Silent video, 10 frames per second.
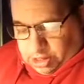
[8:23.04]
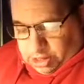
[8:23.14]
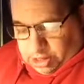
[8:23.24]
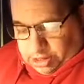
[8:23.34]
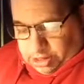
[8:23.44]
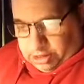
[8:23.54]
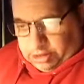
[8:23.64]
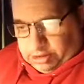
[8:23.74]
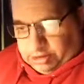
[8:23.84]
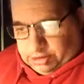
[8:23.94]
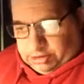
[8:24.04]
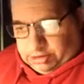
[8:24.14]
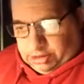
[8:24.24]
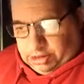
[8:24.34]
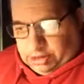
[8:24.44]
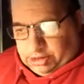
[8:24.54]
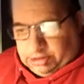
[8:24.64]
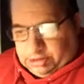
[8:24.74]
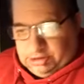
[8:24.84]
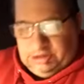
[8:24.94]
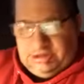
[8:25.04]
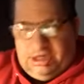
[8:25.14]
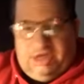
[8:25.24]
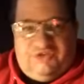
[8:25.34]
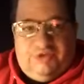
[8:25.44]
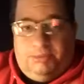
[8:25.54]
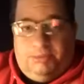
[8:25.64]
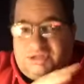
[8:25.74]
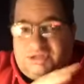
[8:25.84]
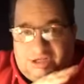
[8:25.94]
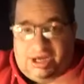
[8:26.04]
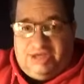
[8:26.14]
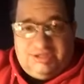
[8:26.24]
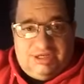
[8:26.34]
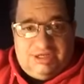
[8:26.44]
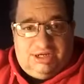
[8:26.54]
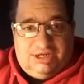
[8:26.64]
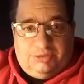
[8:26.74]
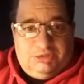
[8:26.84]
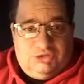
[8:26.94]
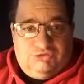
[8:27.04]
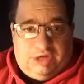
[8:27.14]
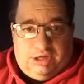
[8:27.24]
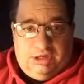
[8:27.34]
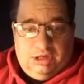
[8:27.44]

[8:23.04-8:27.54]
And he's in this film. He's fantastic in this film. He's great.